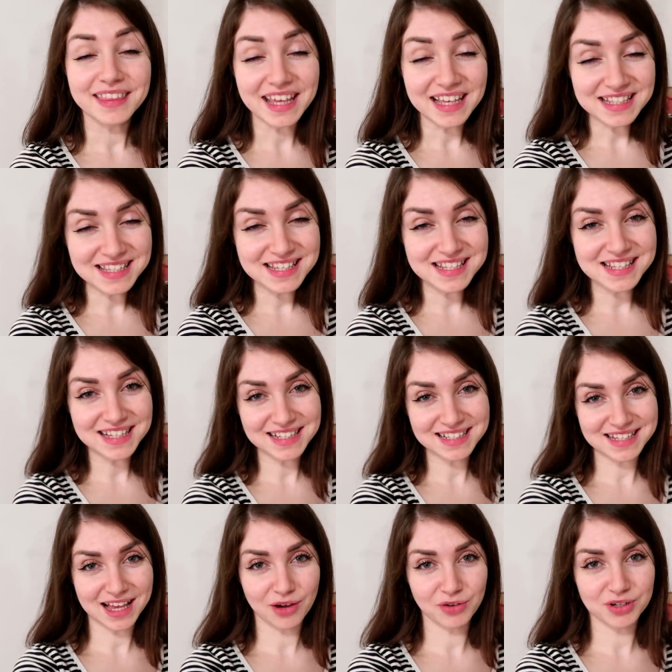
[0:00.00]
That's the
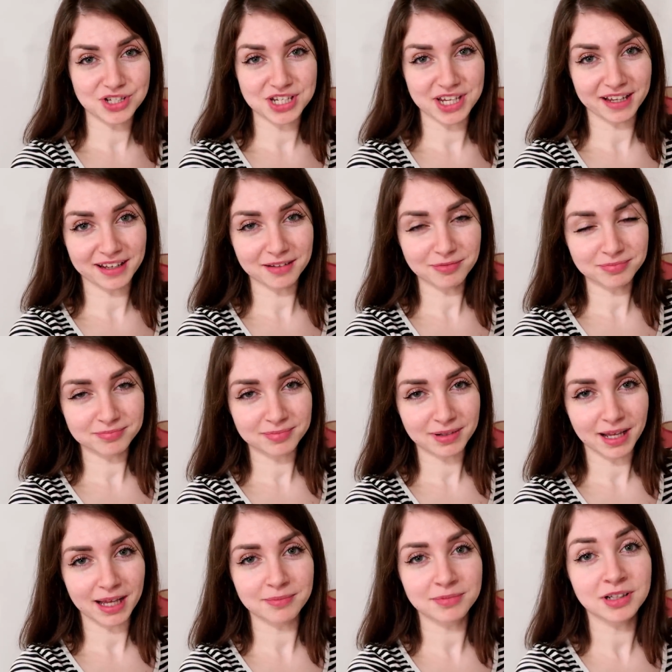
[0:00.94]
6 hour checkup.
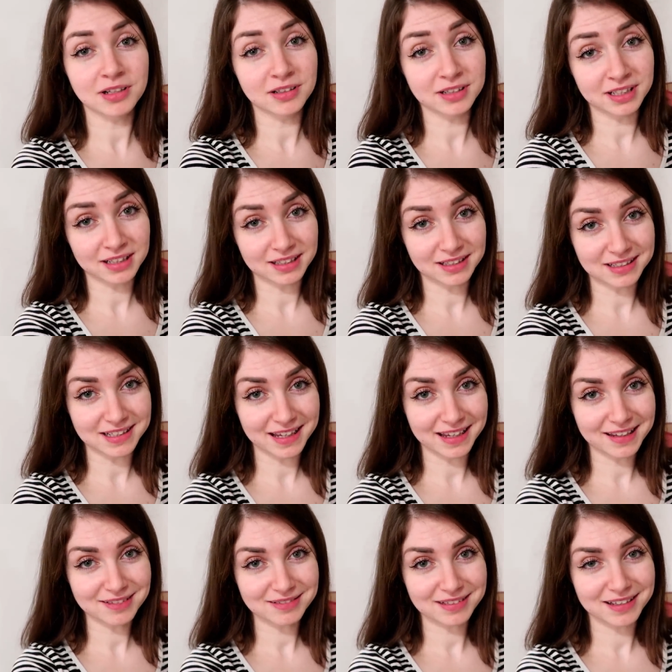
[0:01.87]
I'm calling it a
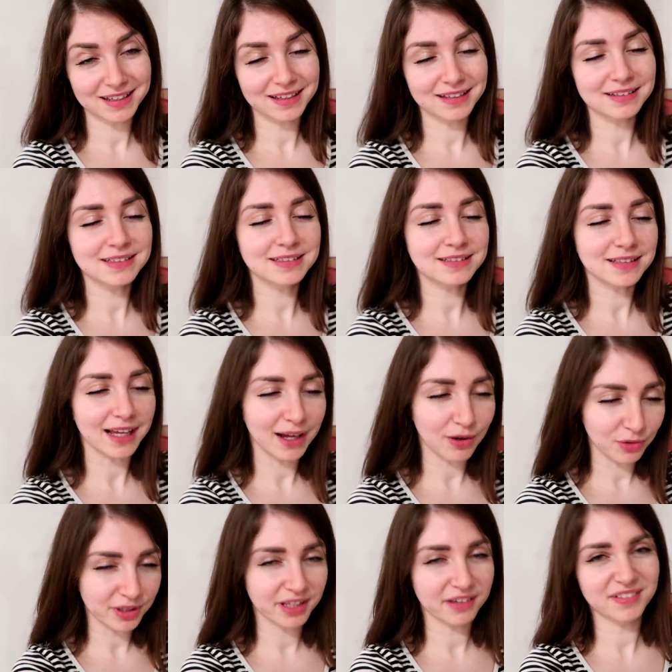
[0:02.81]
day and
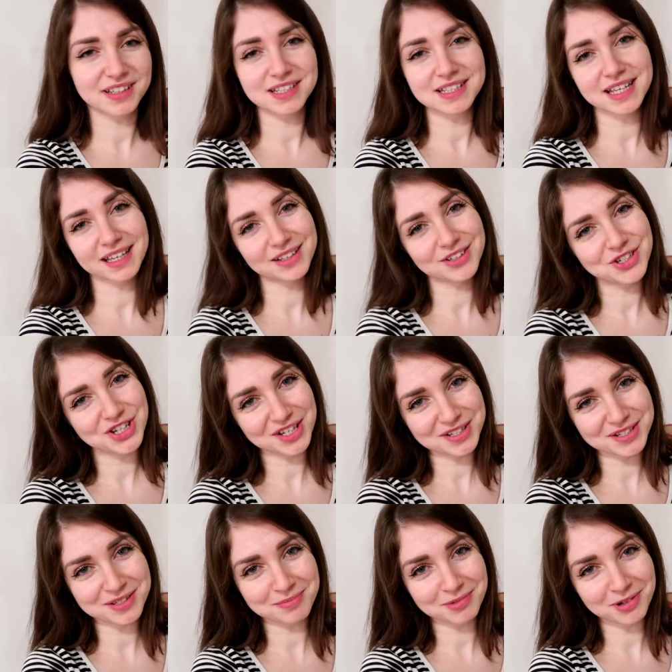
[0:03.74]
I will give it a second
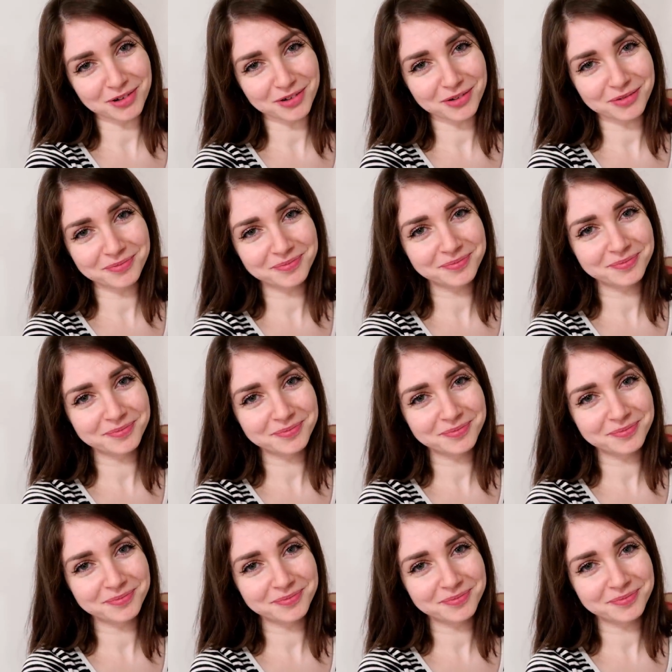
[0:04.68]
chance tomorrow.